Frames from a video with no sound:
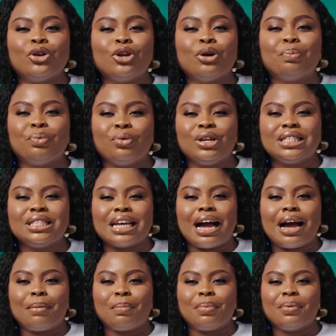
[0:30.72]
on your Breet
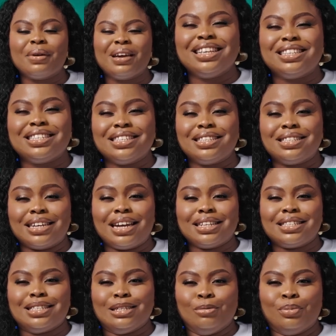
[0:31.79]
app. It is
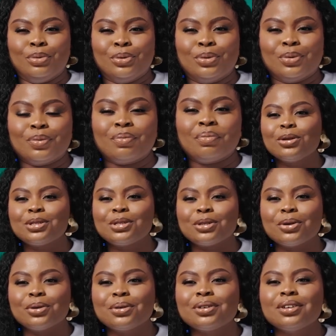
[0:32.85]
that simple.
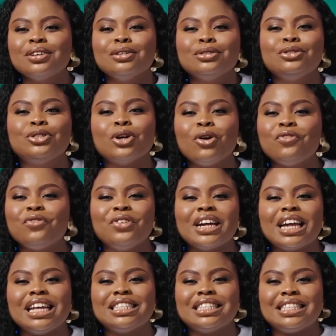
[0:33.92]
Also, don't
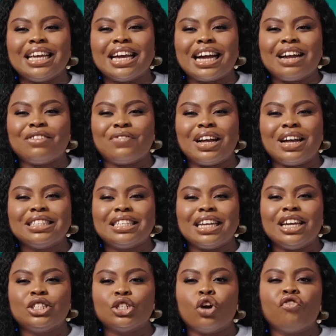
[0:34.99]
forget to take
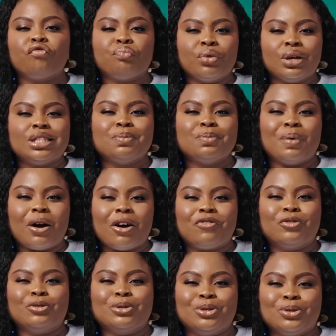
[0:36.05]
advantage of Breet's
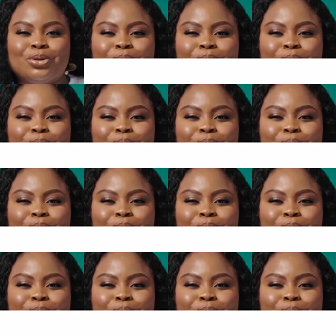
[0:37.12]
powerful